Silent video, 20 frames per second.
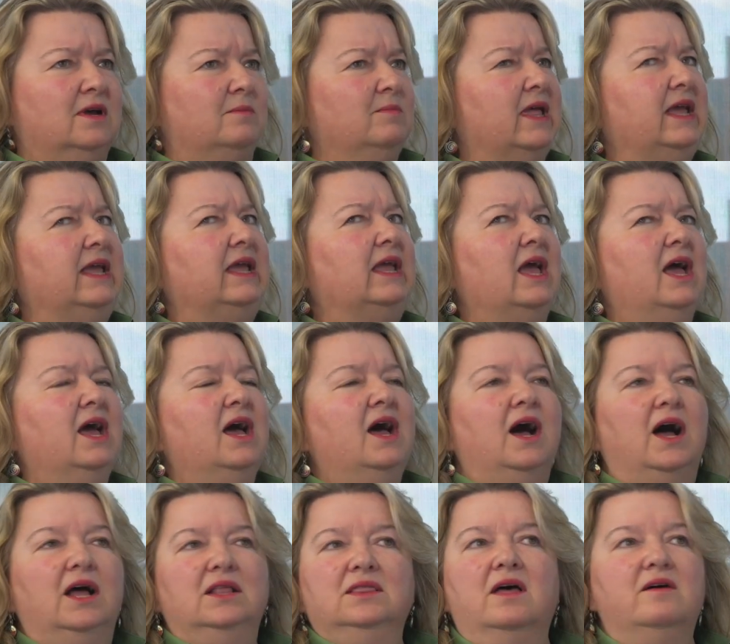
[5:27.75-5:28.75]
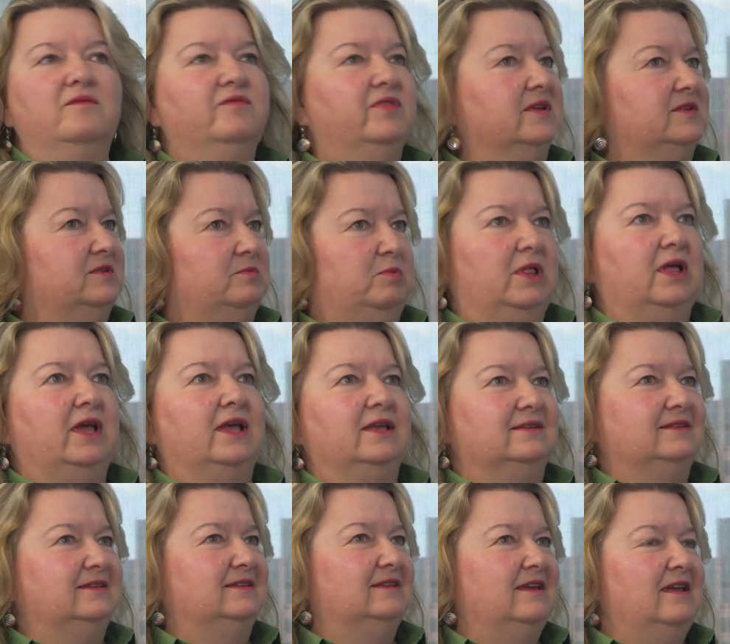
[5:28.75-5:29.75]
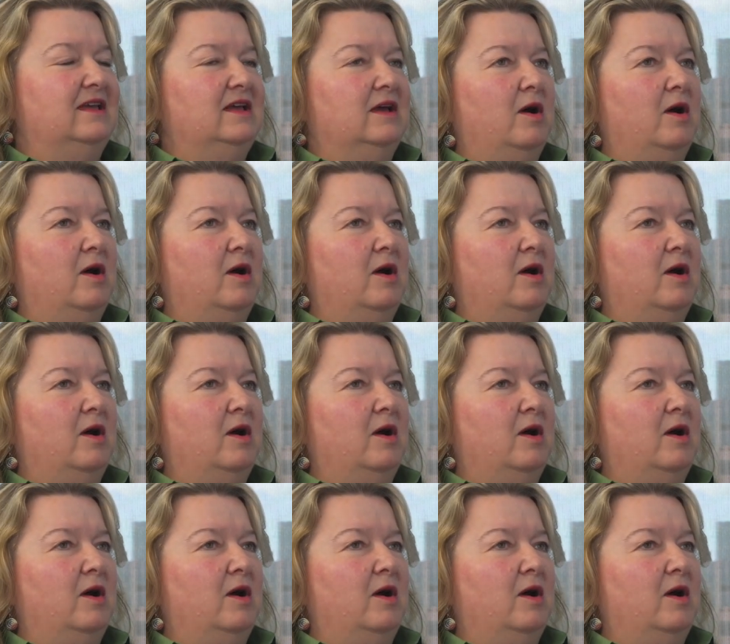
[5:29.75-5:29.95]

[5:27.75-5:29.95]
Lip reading: I'm like, I love this place.